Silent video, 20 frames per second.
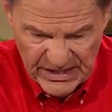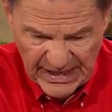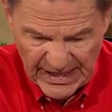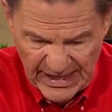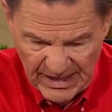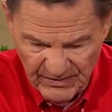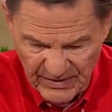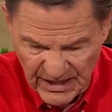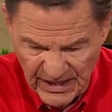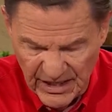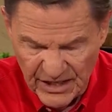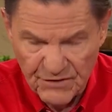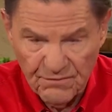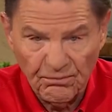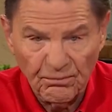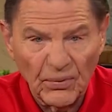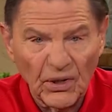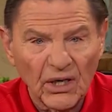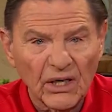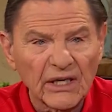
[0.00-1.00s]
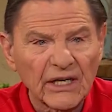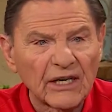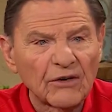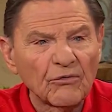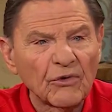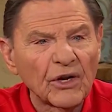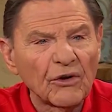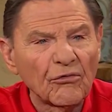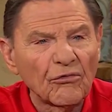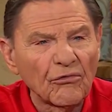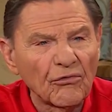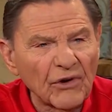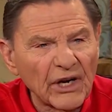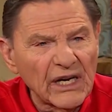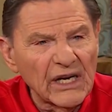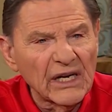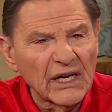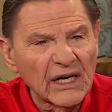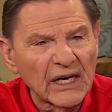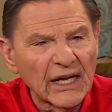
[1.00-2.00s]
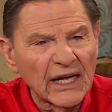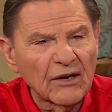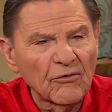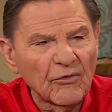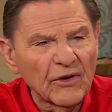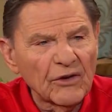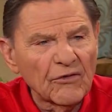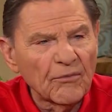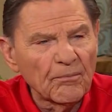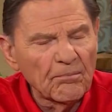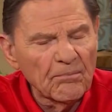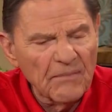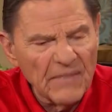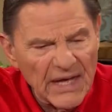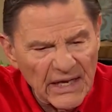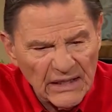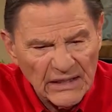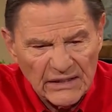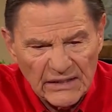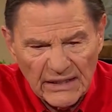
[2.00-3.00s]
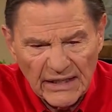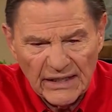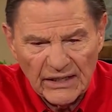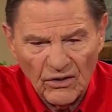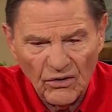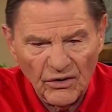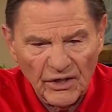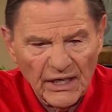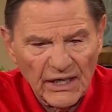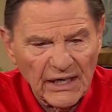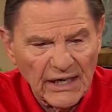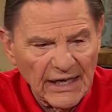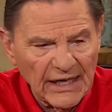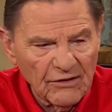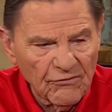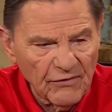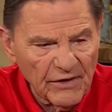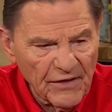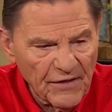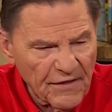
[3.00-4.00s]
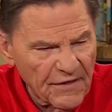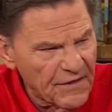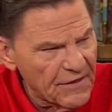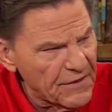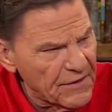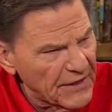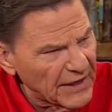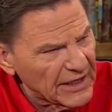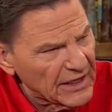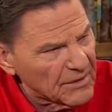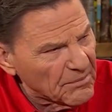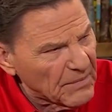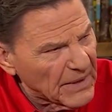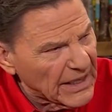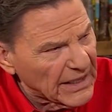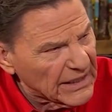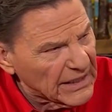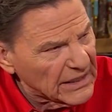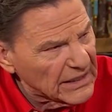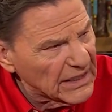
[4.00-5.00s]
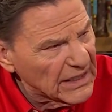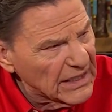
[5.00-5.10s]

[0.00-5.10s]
time in this book, and we read it, and we meditate on it, and we think about it.